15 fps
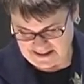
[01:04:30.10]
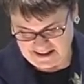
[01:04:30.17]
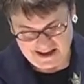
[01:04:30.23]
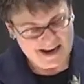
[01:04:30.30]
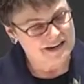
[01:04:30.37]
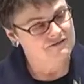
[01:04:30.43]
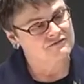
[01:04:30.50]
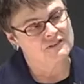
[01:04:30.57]

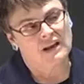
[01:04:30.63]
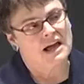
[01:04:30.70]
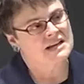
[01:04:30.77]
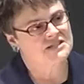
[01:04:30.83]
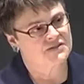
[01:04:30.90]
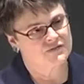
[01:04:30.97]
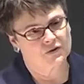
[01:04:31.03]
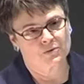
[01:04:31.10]
And a
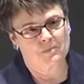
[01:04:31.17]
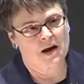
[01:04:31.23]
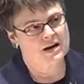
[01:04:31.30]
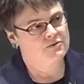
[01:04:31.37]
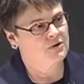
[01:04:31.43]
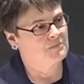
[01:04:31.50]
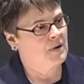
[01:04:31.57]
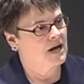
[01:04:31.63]
philosopher
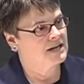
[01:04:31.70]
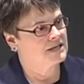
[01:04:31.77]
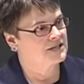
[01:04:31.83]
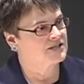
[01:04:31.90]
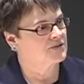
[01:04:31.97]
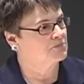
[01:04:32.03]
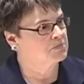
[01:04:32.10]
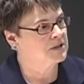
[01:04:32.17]
might remind
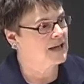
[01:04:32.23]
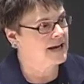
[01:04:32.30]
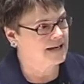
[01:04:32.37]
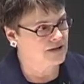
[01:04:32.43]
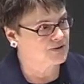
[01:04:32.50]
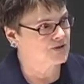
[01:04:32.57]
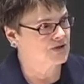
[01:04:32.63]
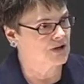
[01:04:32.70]
us of
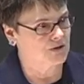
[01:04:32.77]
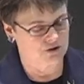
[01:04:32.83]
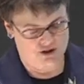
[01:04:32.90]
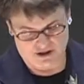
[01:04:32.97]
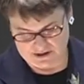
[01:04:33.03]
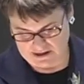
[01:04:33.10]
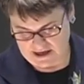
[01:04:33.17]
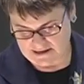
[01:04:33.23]
Plato's
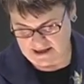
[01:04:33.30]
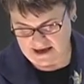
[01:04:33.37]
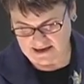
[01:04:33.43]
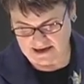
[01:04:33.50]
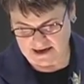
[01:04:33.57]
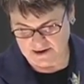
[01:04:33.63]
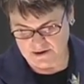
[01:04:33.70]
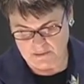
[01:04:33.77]
notion that
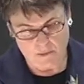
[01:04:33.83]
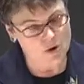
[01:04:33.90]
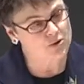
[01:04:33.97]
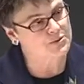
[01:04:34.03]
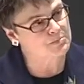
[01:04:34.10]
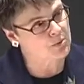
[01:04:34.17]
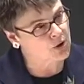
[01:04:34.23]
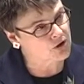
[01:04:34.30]
uh, the
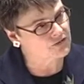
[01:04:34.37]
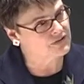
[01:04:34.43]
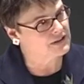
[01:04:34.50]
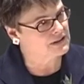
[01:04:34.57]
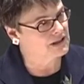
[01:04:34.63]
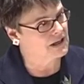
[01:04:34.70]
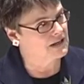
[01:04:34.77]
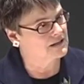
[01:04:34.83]
most
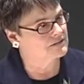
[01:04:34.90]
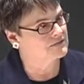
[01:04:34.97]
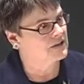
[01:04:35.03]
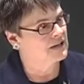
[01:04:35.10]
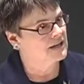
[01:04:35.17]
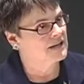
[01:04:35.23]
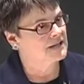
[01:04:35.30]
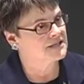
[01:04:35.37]
perfect love
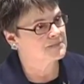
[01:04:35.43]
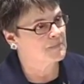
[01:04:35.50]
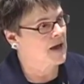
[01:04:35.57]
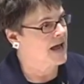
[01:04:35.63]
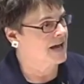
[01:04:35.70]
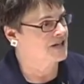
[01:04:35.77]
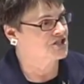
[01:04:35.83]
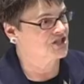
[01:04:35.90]
is
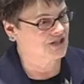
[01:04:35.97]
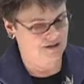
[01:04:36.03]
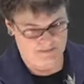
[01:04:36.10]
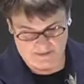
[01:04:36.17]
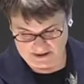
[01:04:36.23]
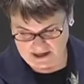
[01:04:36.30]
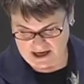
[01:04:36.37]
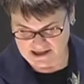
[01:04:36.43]
passionate
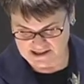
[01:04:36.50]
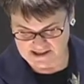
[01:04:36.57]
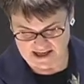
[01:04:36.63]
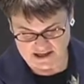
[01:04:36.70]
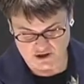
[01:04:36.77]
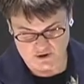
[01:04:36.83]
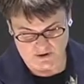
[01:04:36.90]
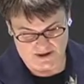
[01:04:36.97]
but not
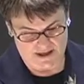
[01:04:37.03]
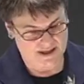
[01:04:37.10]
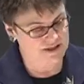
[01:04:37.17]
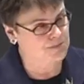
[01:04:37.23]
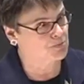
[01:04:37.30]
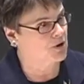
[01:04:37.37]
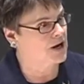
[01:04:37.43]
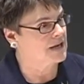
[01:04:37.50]
sexually
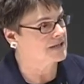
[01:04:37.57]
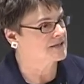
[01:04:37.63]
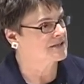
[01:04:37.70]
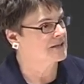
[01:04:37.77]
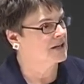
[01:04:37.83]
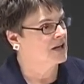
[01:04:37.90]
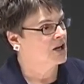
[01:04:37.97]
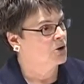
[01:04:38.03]
expressed,
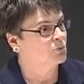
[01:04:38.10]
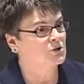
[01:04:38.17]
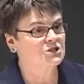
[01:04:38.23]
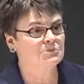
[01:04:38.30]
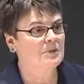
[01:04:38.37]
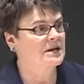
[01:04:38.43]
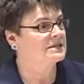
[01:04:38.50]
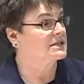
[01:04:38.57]

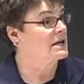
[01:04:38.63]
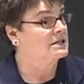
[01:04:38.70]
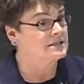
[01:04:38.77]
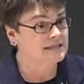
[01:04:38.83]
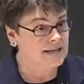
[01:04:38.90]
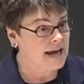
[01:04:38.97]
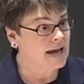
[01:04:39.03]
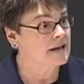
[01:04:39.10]
which makes a
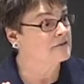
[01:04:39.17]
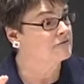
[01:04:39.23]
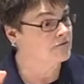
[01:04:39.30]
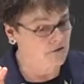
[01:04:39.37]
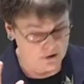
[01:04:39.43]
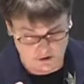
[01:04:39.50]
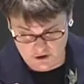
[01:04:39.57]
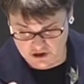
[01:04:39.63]
dead
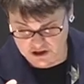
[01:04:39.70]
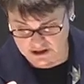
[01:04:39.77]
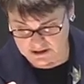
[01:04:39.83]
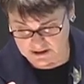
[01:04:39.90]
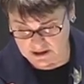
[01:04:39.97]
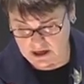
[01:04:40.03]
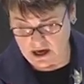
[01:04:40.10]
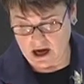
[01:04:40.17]

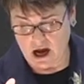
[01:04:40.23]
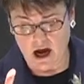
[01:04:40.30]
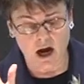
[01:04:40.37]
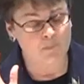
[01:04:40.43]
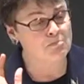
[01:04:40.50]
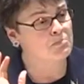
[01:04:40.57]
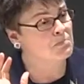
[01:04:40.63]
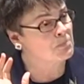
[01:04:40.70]
virgin
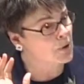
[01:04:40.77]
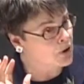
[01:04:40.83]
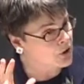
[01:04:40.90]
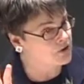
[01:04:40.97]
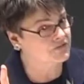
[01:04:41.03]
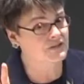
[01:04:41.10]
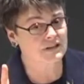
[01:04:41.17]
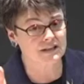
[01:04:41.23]
a
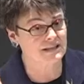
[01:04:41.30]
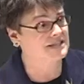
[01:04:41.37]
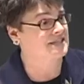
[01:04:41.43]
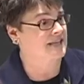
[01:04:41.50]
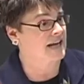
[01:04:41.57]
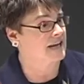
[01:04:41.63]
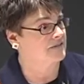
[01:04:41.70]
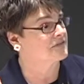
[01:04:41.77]
perfectly
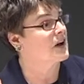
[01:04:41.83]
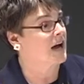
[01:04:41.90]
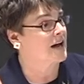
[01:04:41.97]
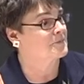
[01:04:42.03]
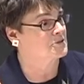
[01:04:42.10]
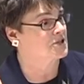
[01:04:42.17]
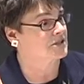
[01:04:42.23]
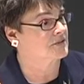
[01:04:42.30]
safe
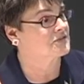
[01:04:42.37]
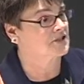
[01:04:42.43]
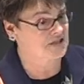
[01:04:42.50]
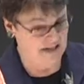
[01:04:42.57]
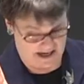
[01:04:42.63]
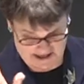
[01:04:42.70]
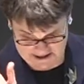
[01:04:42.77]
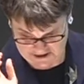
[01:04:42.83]
object of
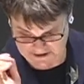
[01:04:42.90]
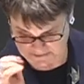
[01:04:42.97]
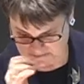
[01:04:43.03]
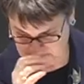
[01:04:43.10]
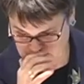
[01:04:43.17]
desire.